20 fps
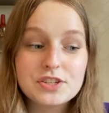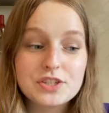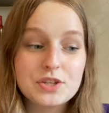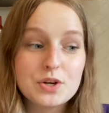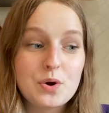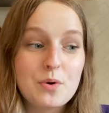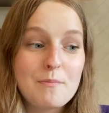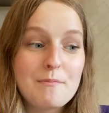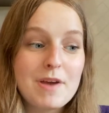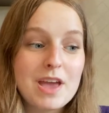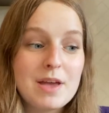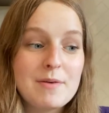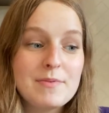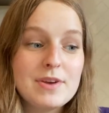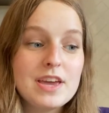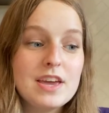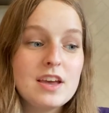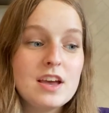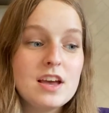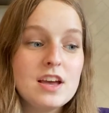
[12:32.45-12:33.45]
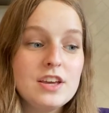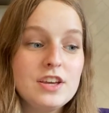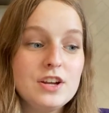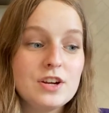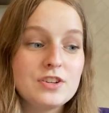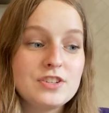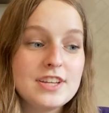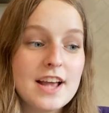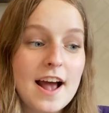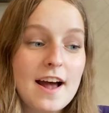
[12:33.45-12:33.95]
So maybe
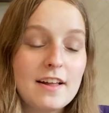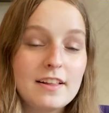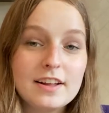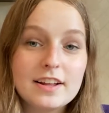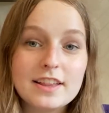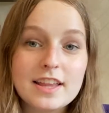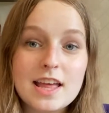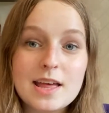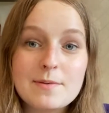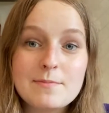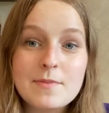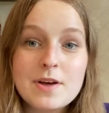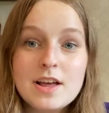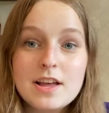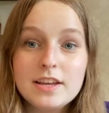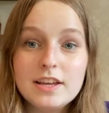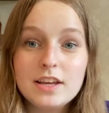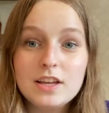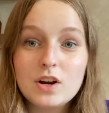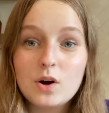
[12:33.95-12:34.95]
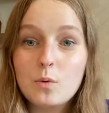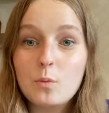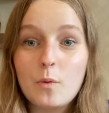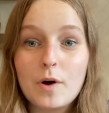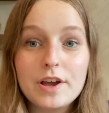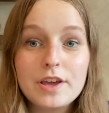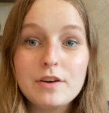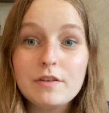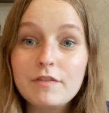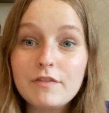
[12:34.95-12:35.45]
you're telling them, you know,
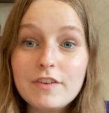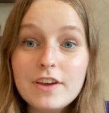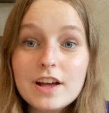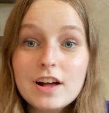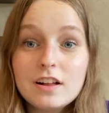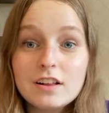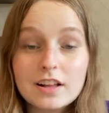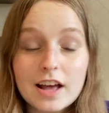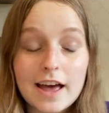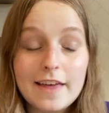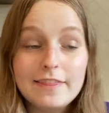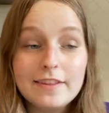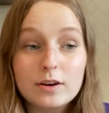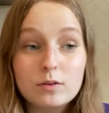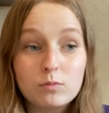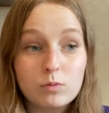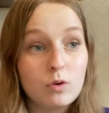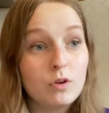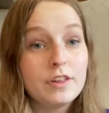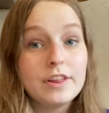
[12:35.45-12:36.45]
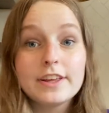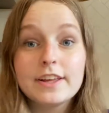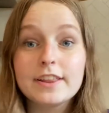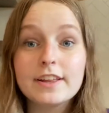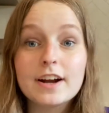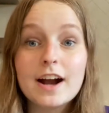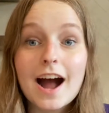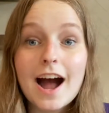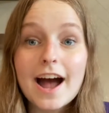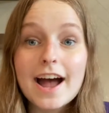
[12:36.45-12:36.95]
what you feel, and they're rolling
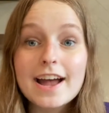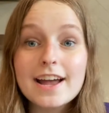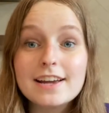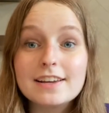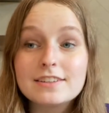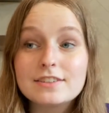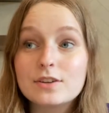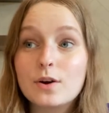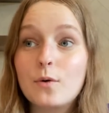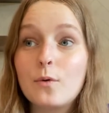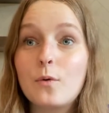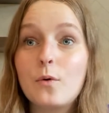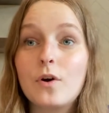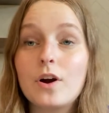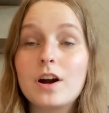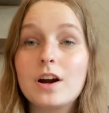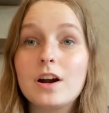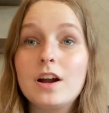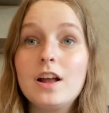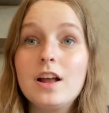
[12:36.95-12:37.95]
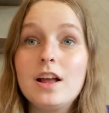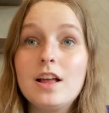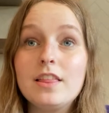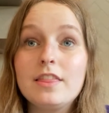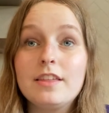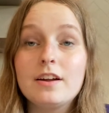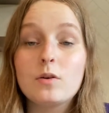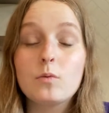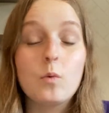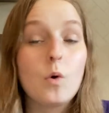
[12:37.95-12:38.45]
their eyes or
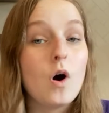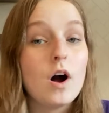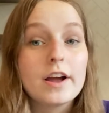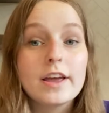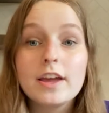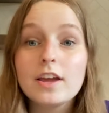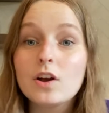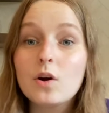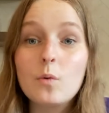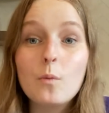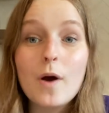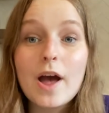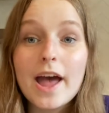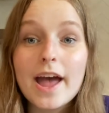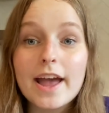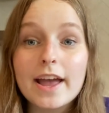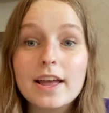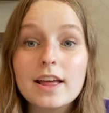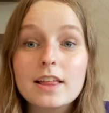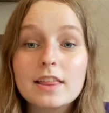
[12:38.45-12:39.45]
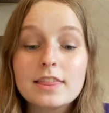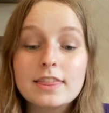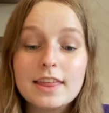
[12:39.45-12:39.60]
they're walking away.